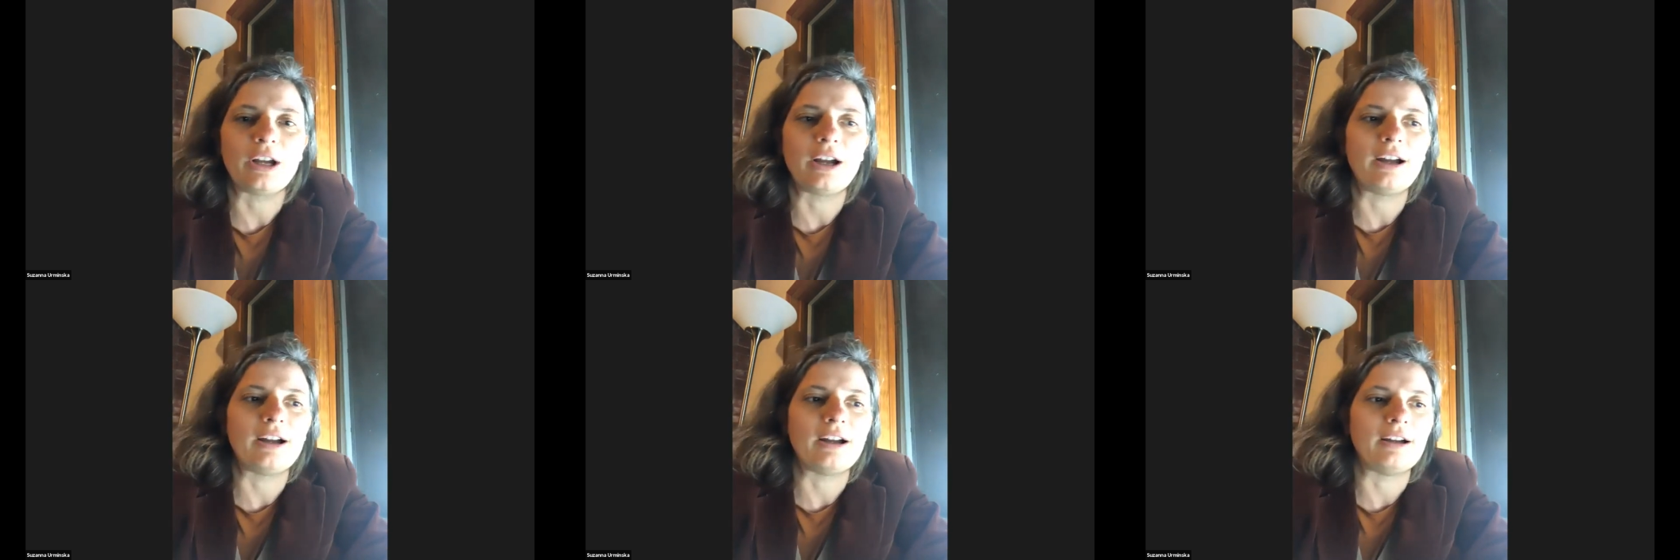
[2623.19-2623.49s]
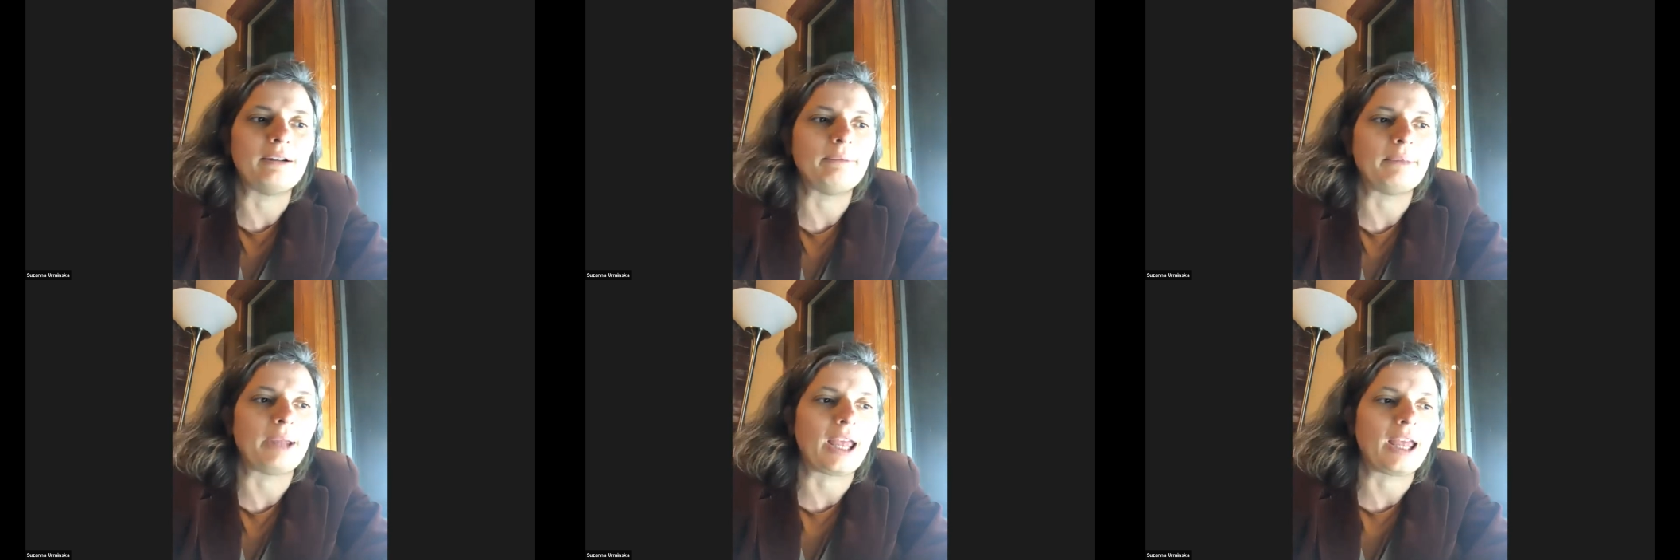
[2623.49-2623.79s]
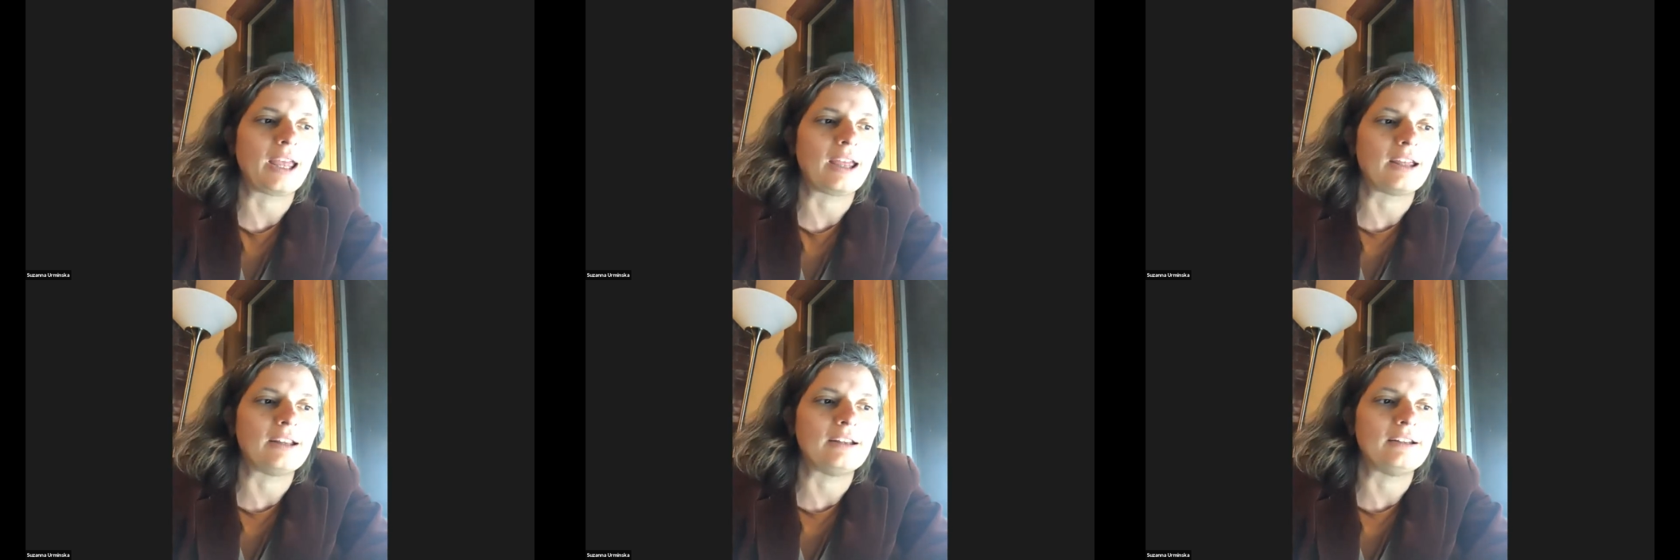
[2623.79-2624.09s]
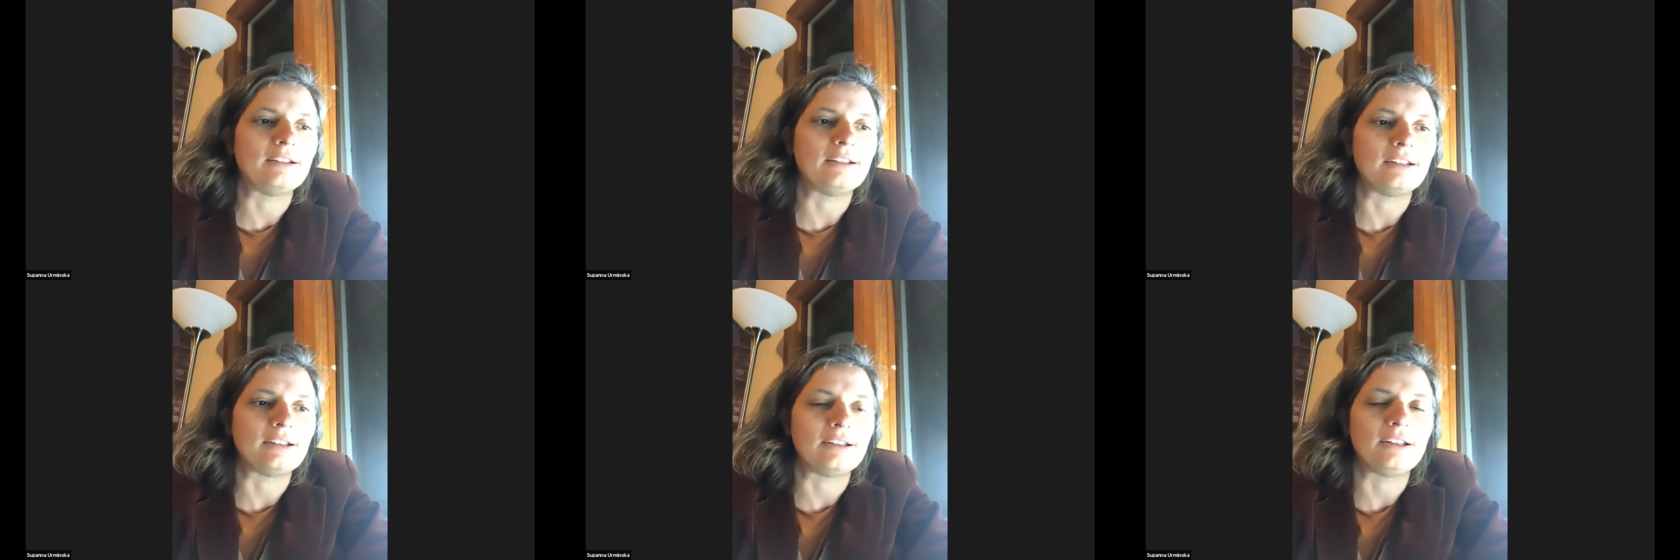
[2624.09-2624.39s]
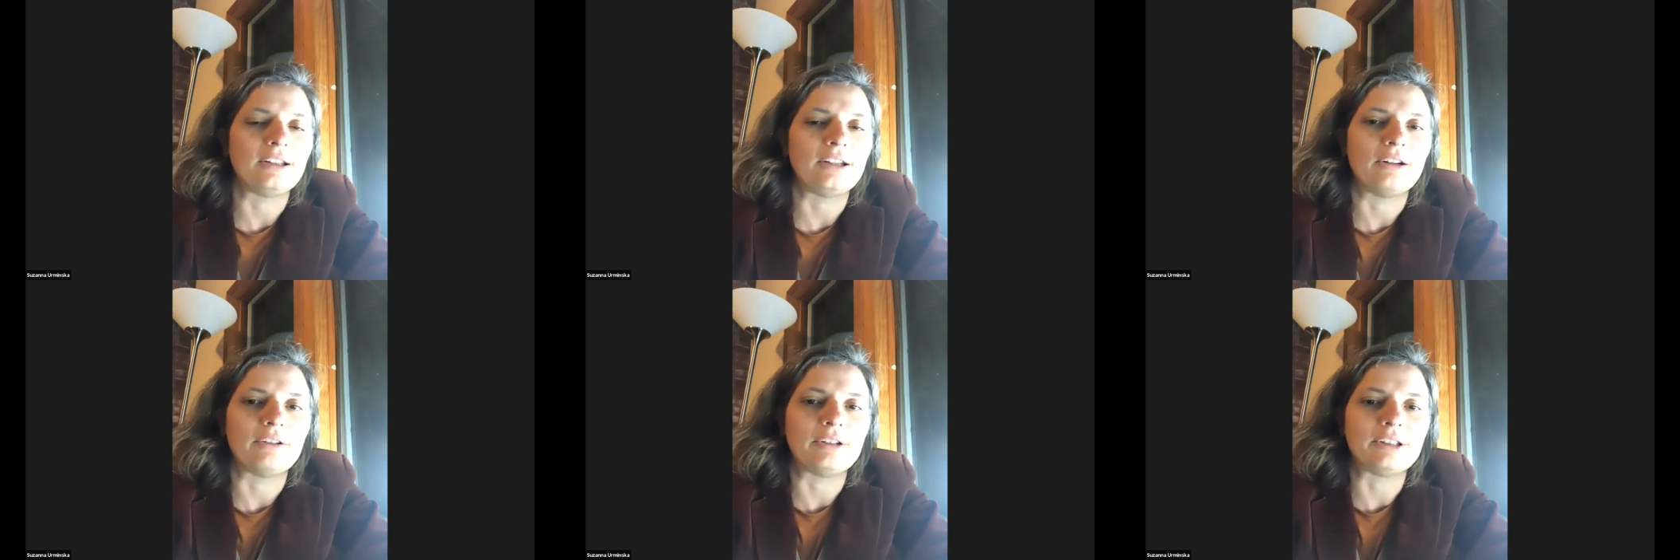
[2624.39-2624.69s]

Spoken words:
And, you know,